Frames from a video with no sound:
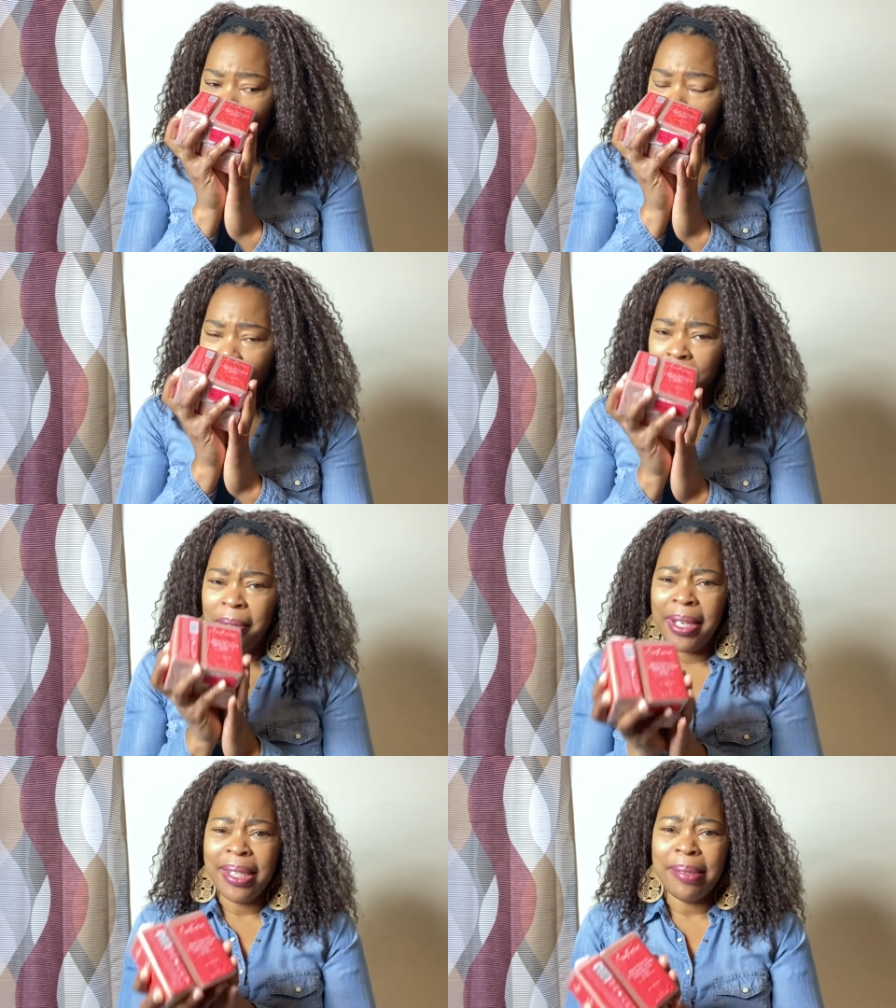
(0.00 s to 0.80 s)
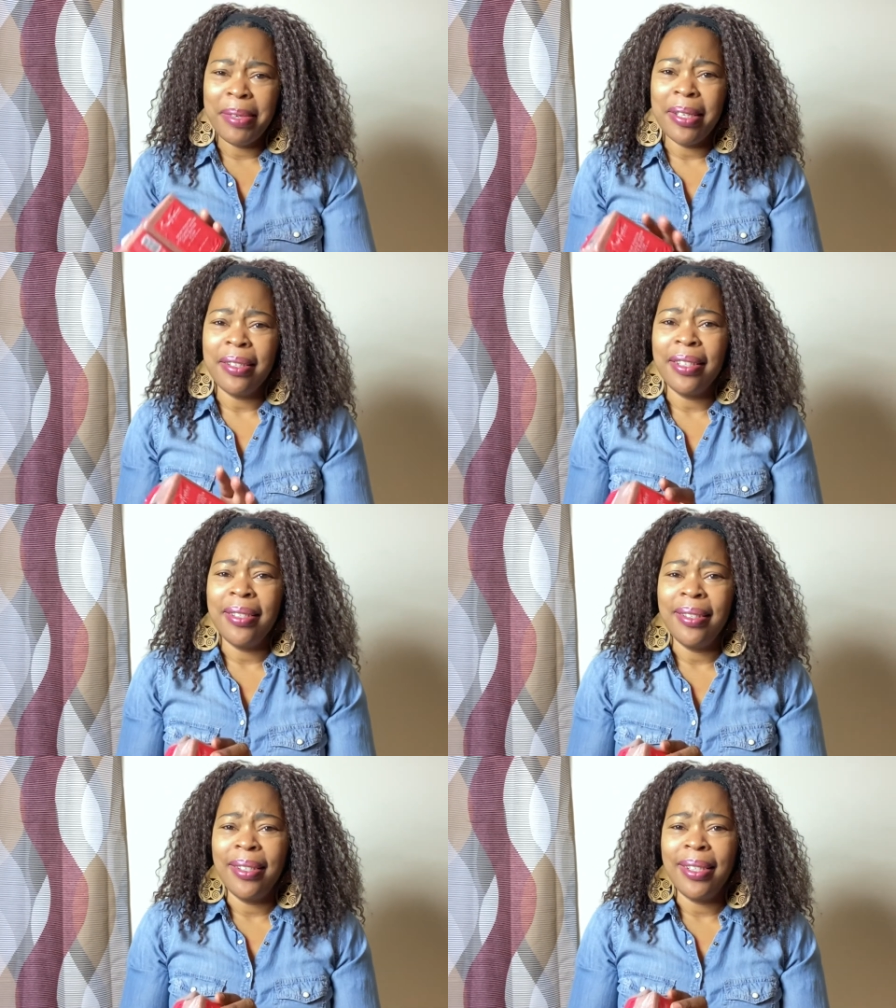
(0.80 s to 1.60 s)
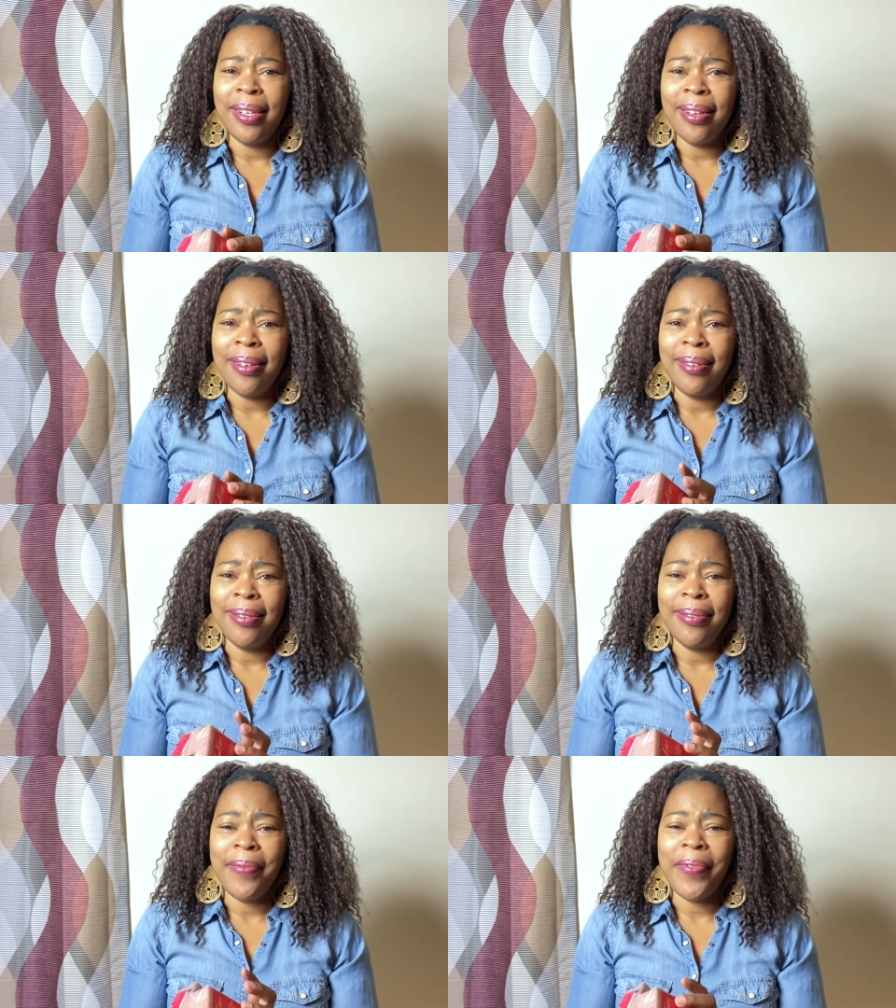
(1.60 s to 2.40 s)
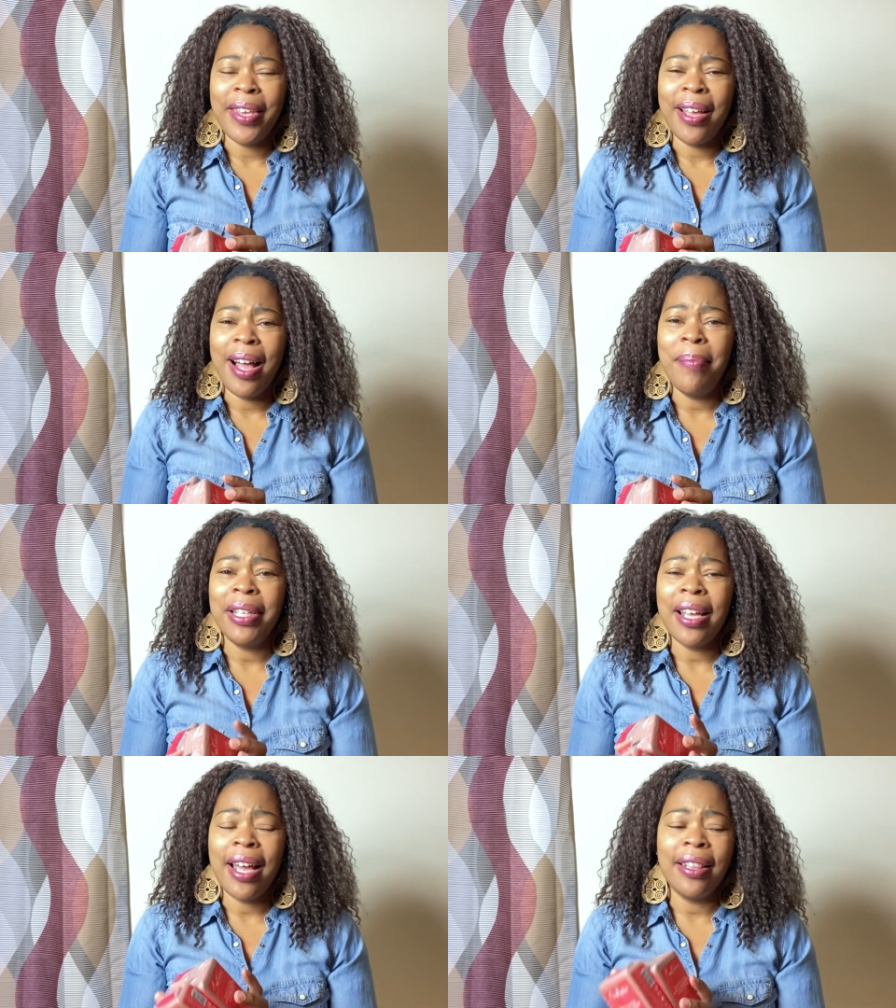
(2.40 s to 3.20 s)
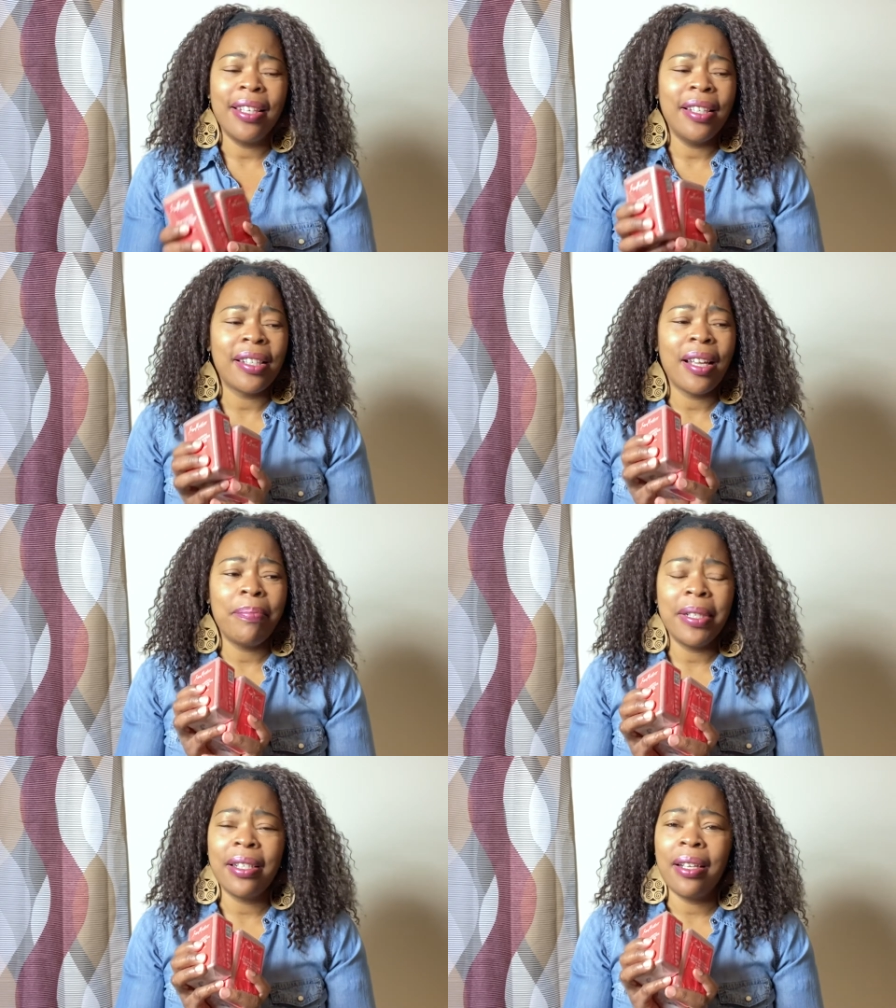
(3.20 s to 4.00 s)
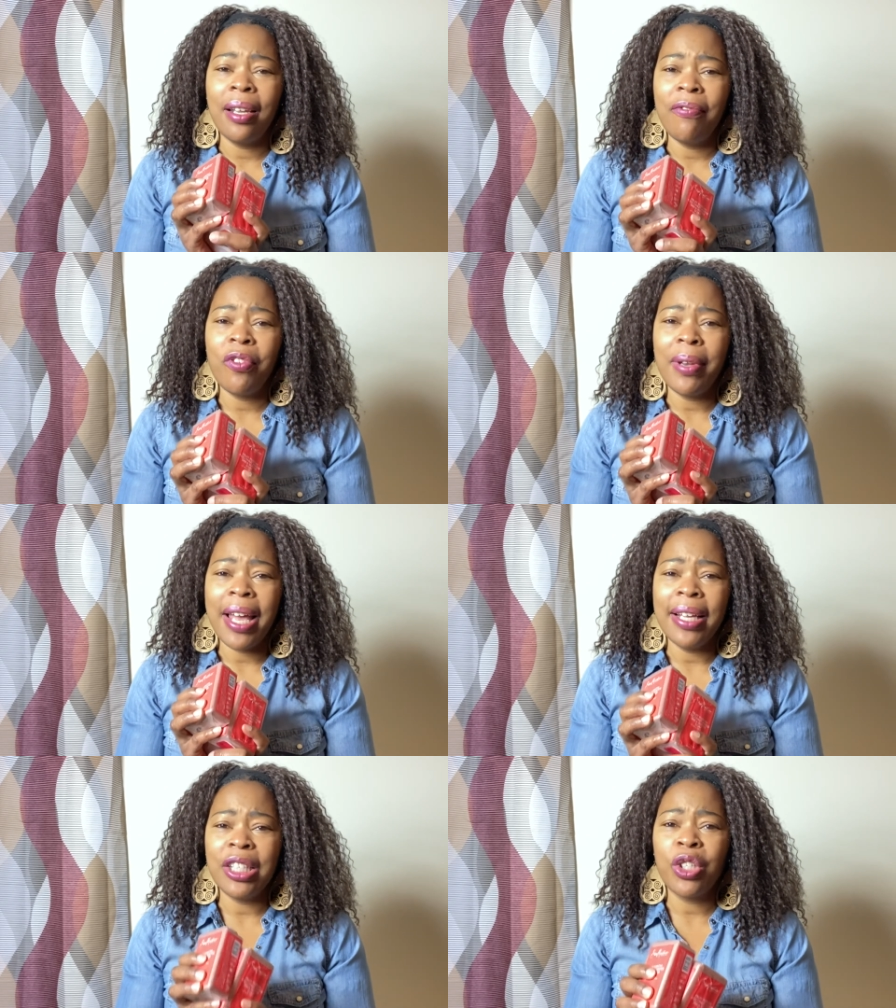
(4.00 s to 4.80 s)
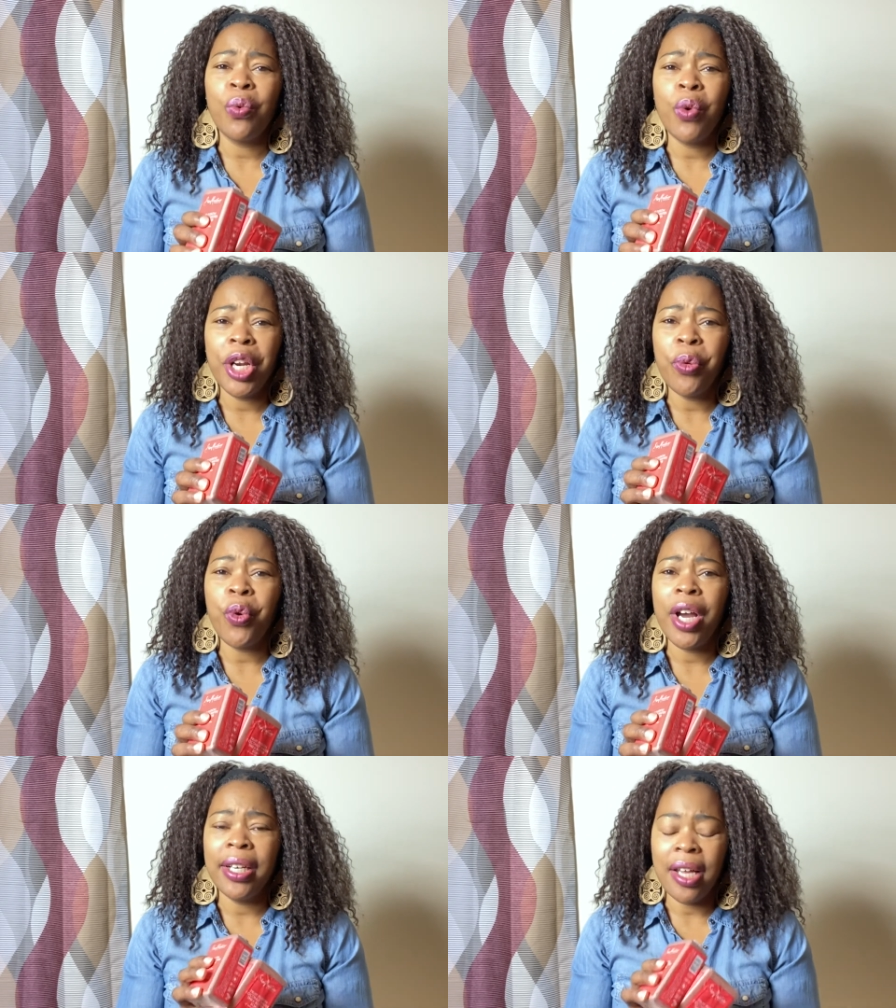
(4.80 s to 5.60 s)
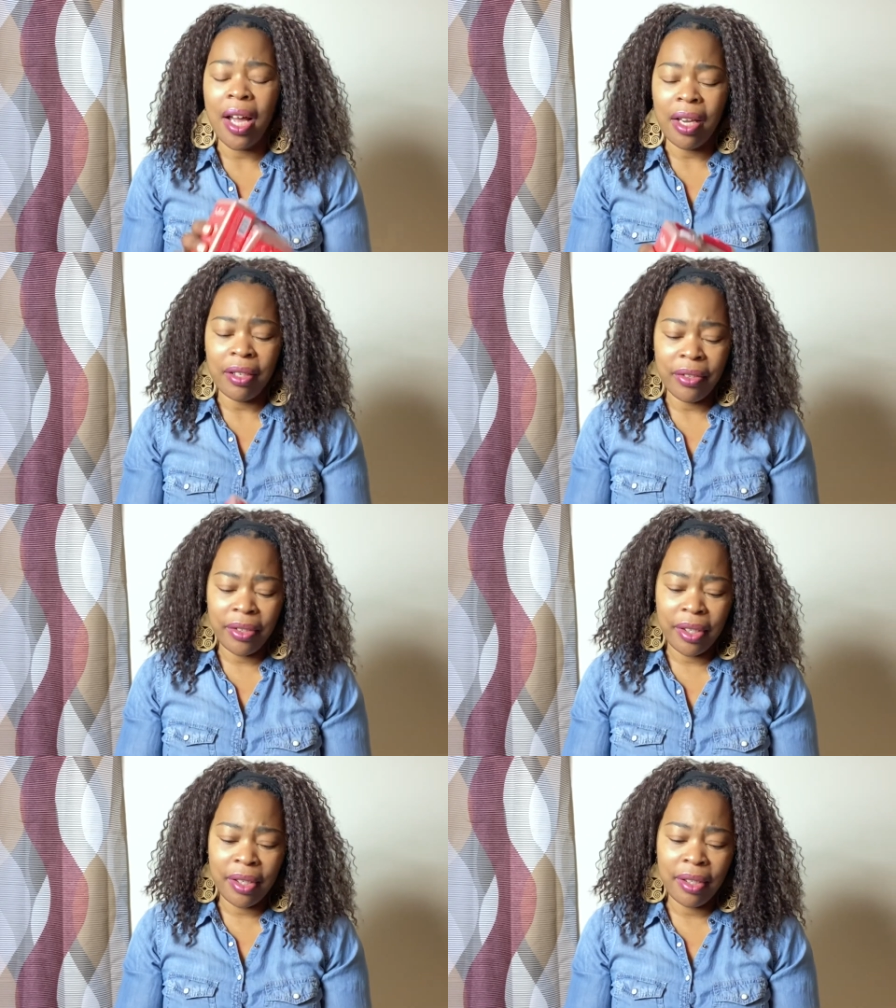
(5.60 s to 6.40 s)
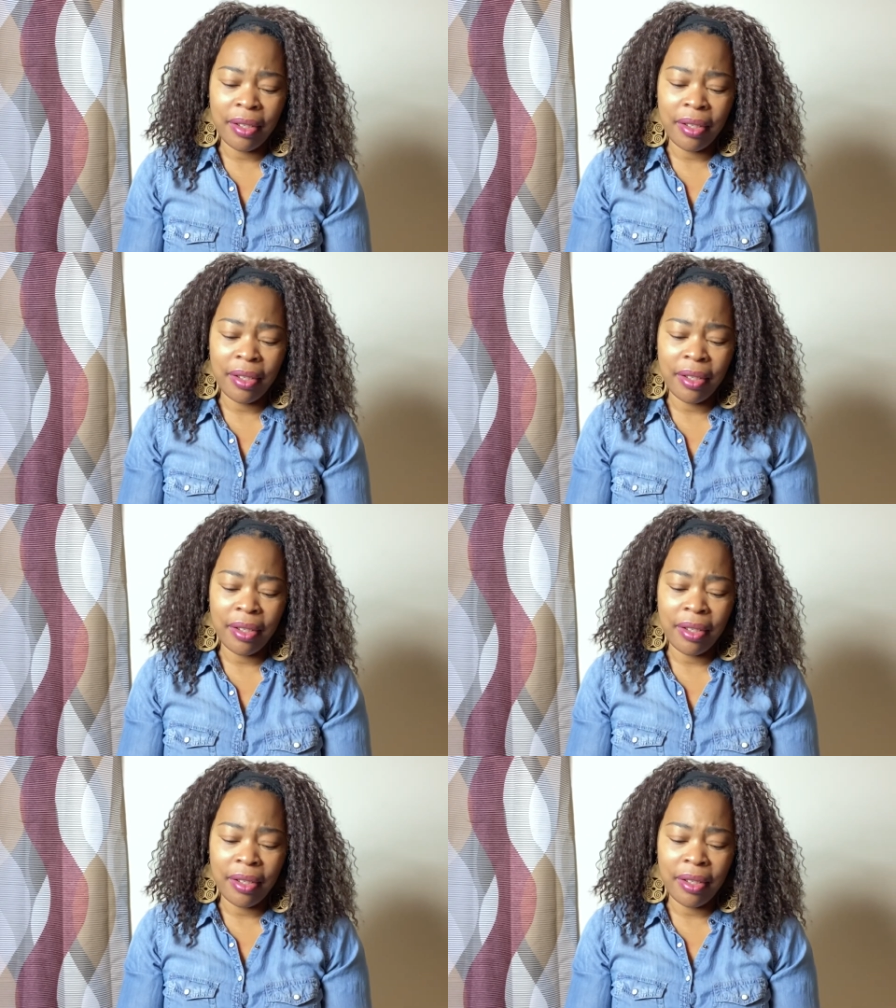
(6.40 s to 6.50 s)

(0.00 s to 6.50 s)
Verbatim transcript: oh, this smells good, y'all. I'm gonna lock these up and sell them for like twenty-one dollars.